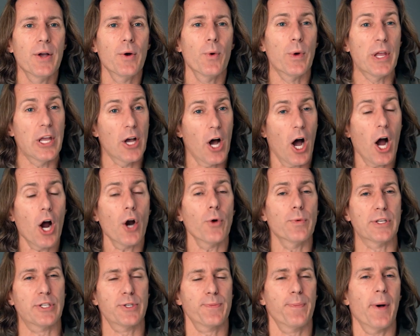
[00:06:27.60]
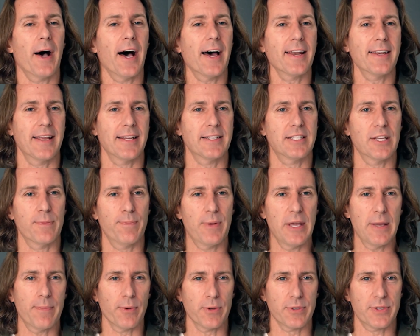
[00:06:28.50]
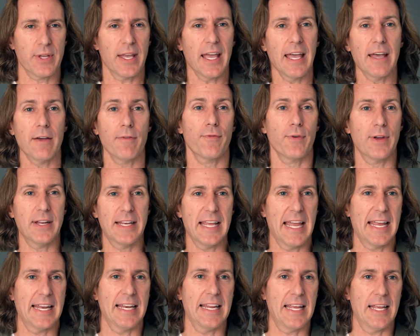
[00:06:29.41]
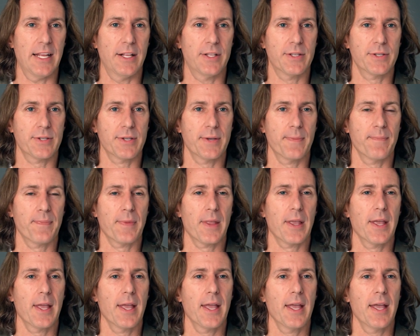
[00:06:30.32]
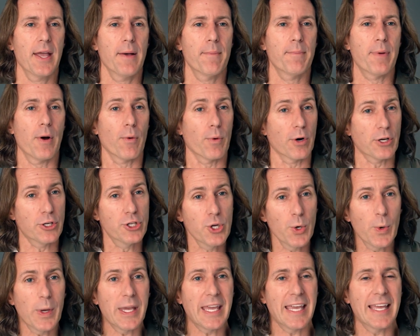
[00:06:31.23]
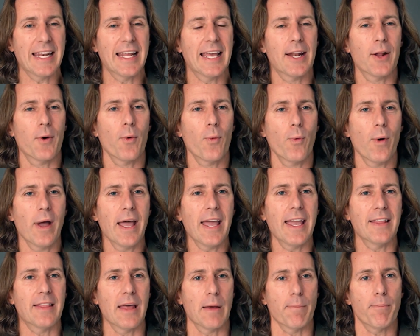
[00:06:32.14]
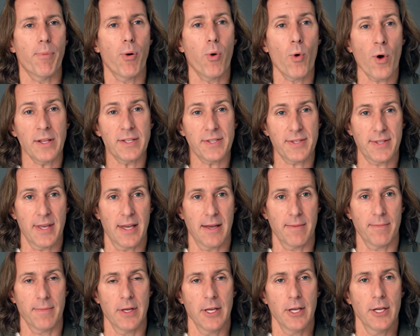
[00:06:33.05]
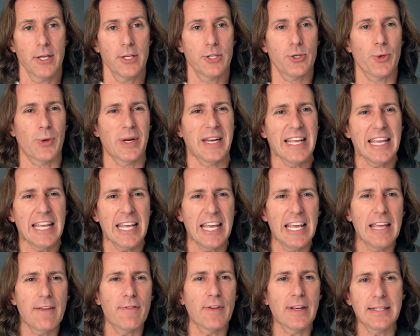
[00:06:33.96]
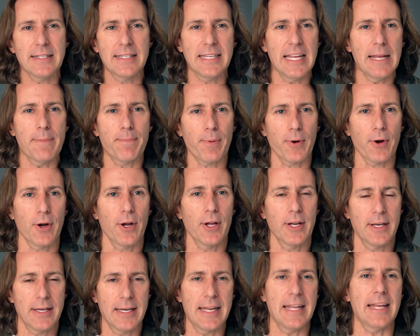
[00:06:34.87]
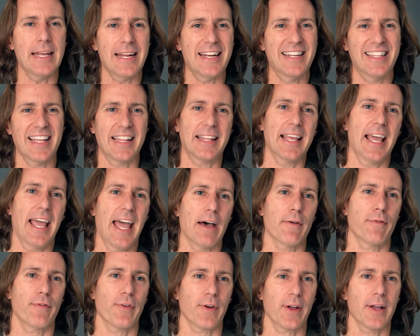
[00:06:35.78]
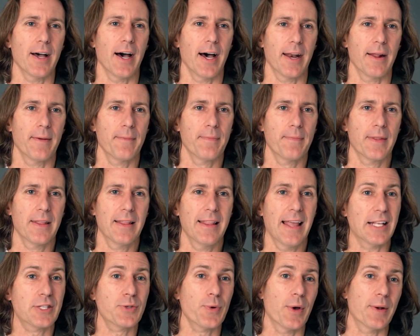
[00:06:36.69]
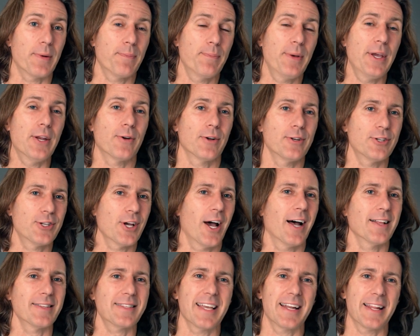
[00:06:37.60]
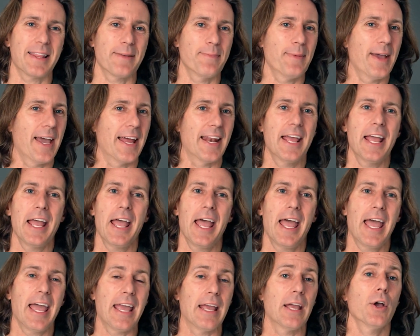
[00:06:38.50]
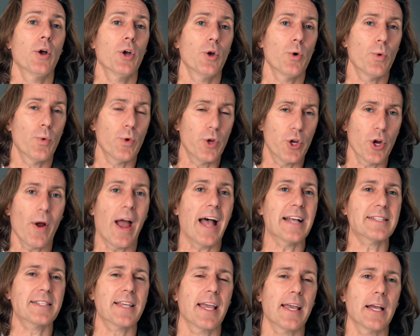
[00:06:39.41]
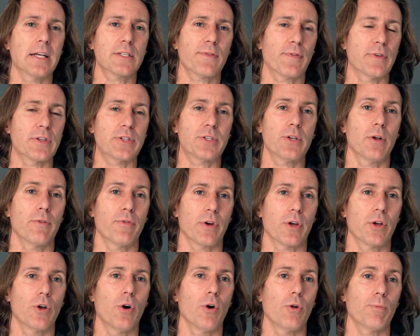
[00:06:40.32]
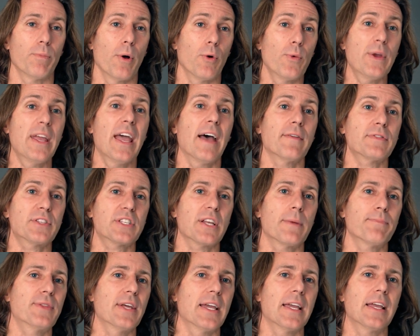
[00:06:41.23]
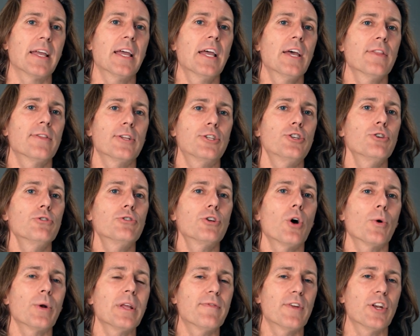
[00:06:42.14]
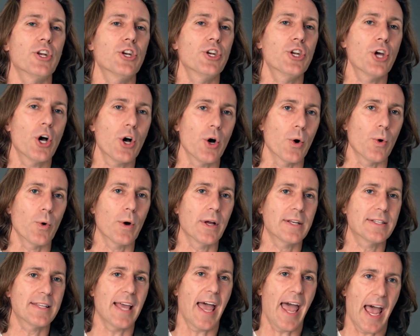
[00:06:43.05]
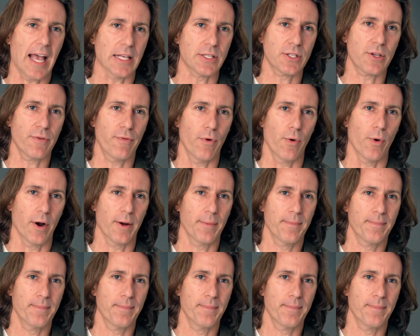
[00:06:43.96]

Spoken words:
We are responding to people's everyday needs, but we're doing it in a way that points them to an even deeper need that they have for God. That's what Peter and John say to the man. Hey, you're asking us for silver and gold, but we have something that you don't even know to ask for.